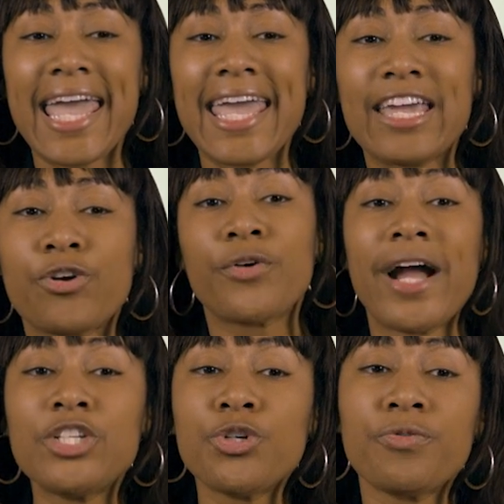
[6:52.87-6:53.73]
And
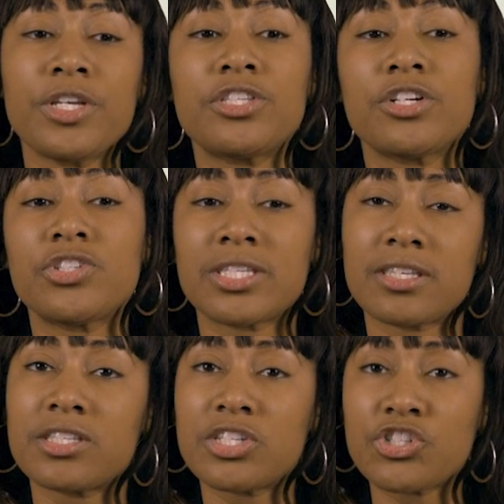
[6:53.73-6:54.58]
Graduate Research
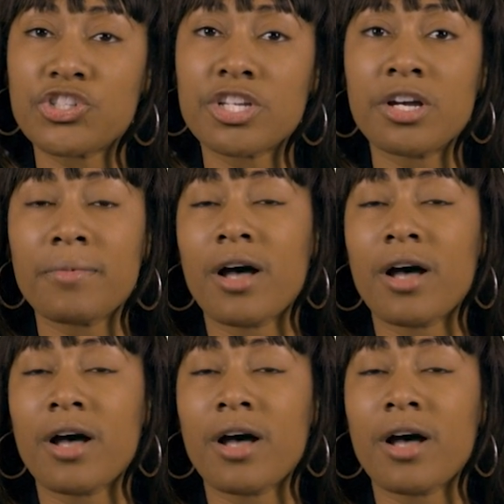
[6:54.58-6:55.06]
Assistantship,